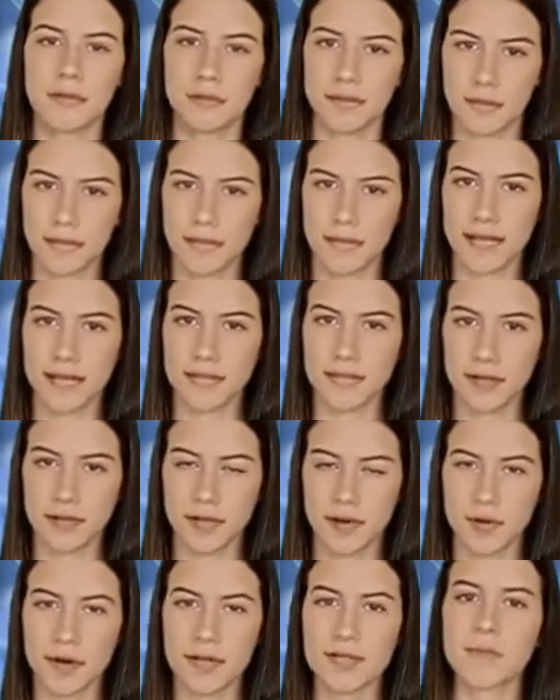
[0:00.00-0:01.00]
These are
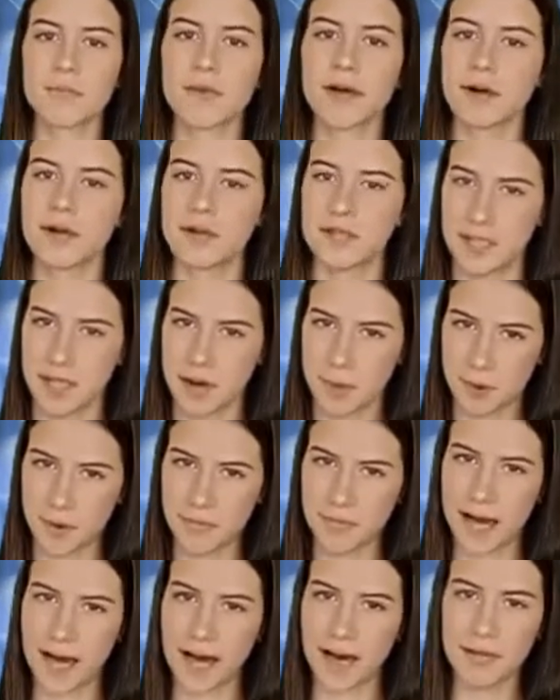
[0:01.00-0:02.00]
going to be your
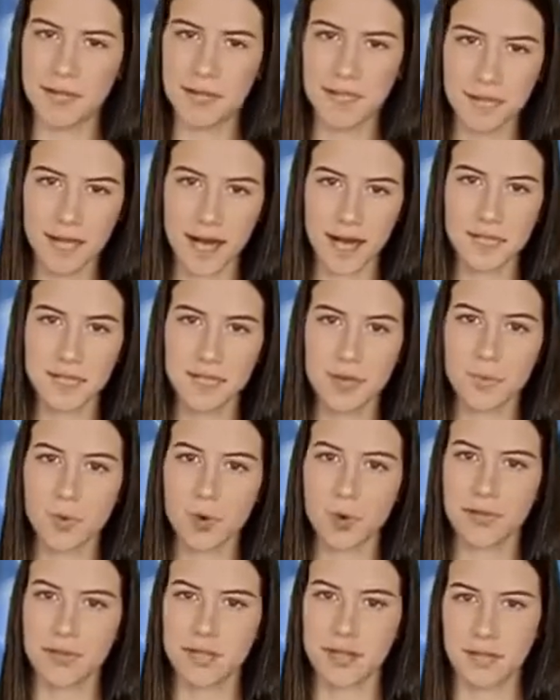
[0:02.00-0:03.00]
superfans and
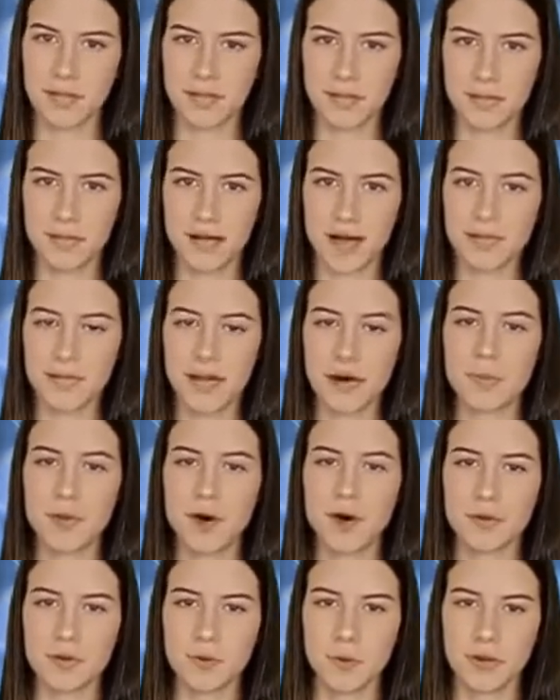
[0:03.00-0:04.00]
supporters, and they
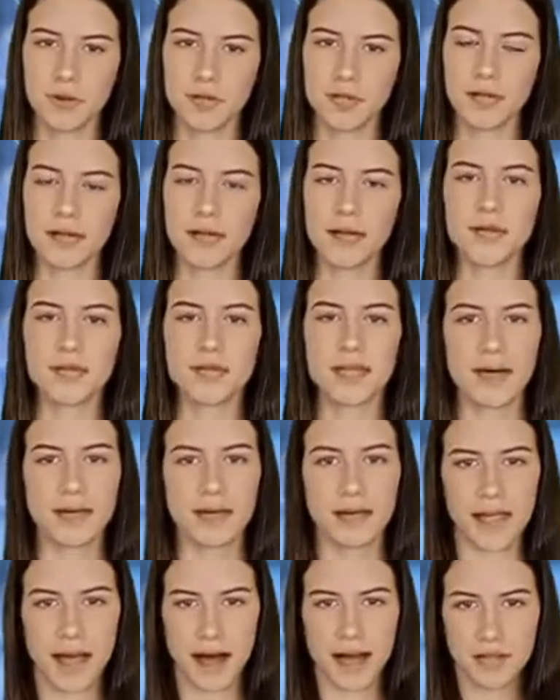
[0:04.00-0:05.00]
won't want to lose that
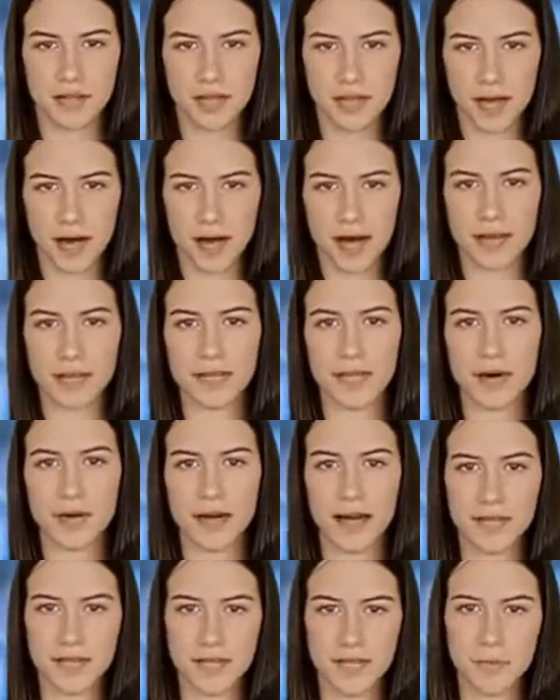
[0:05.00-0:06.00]
connection either
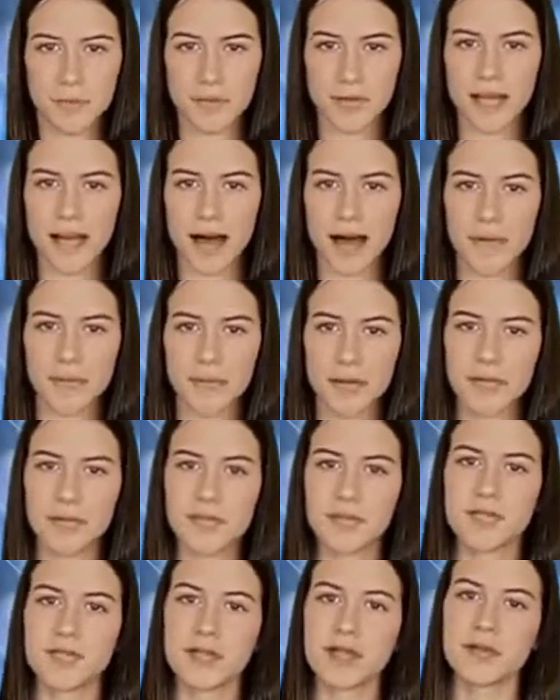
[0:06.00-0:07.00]
if something
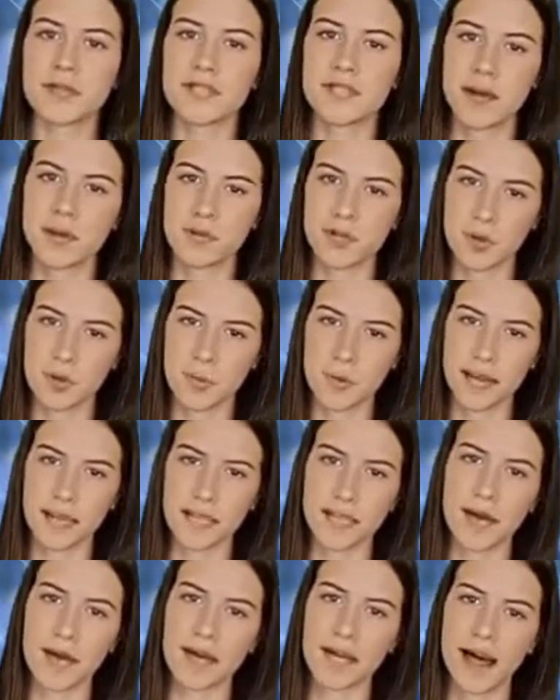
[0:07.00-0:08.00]
happens to your social
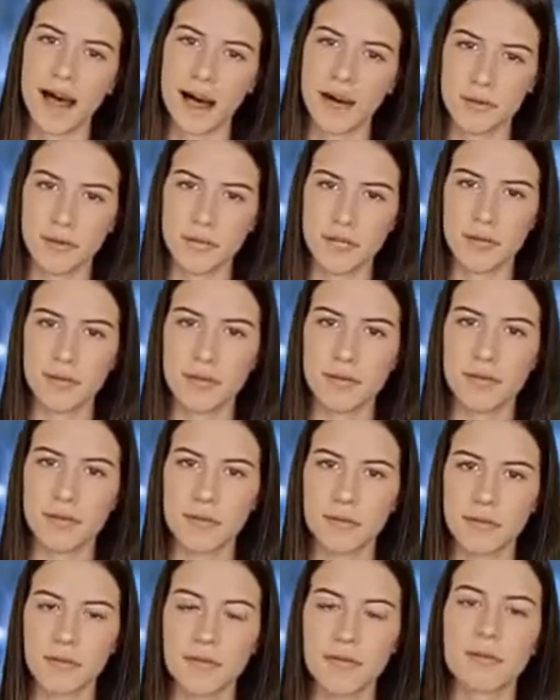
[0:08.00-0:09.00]
media account.
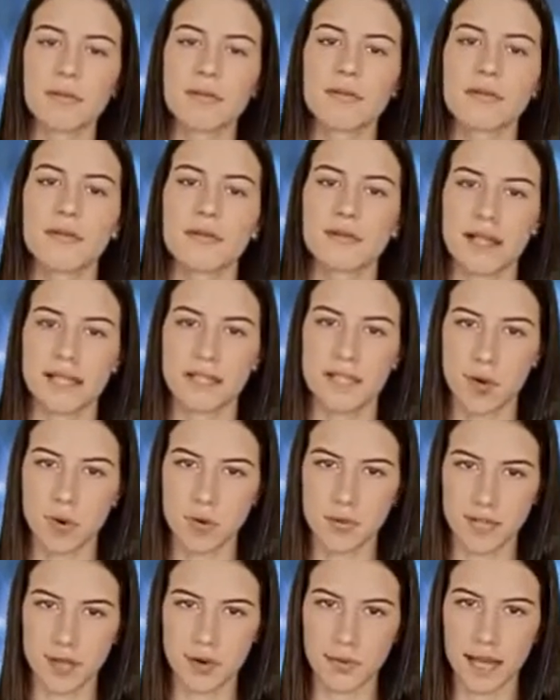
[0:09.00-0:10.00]
This
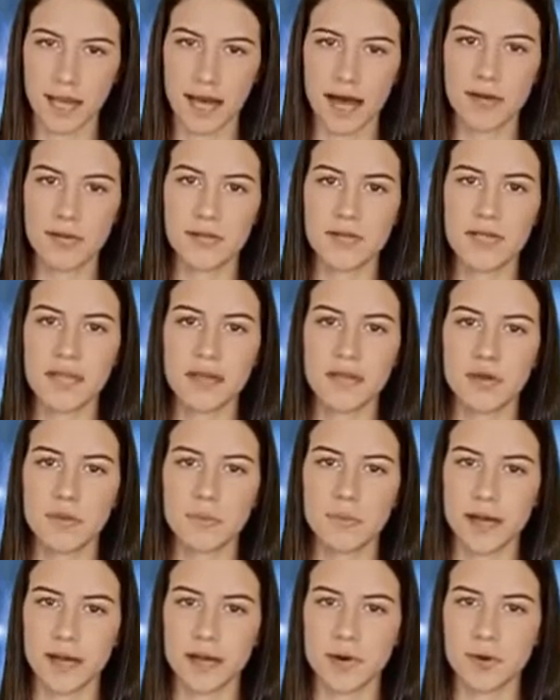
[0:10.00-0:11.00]
also allows you to
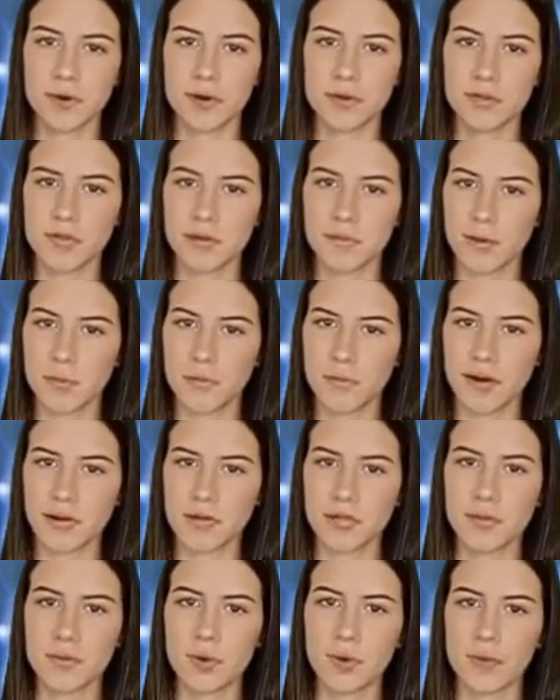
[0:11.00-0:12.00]
bring groups from
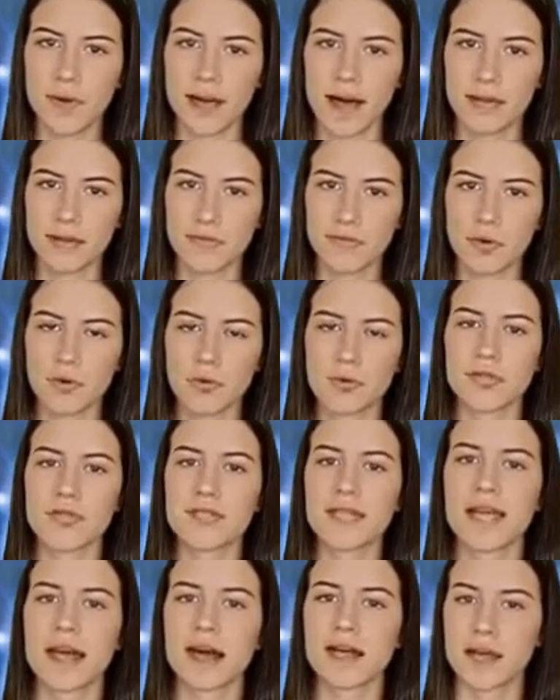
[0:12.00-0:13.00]
multiple platforms
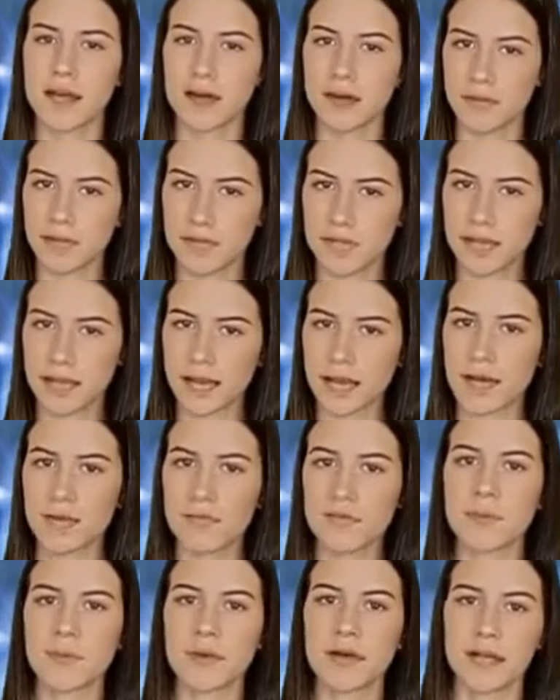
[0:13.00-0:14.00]
together to
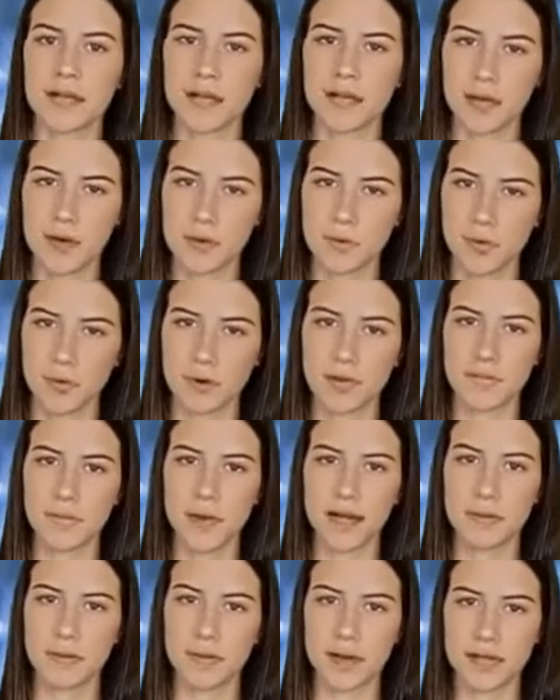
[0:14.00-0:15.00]
keep them in the loop with
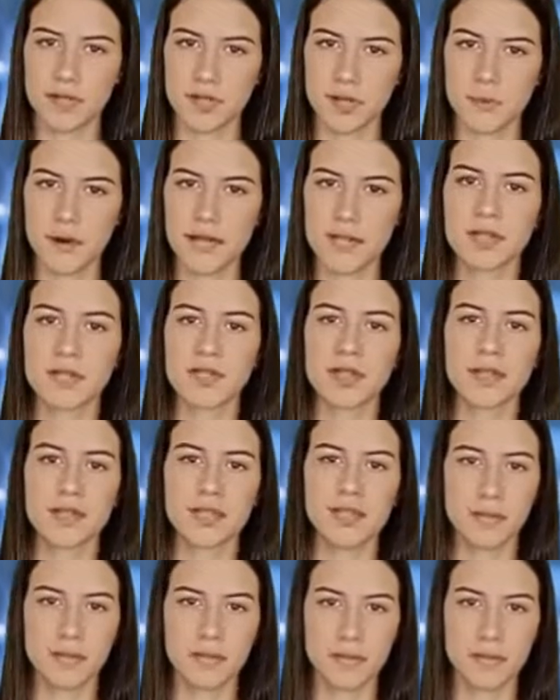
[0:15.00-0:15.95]
big picture messages.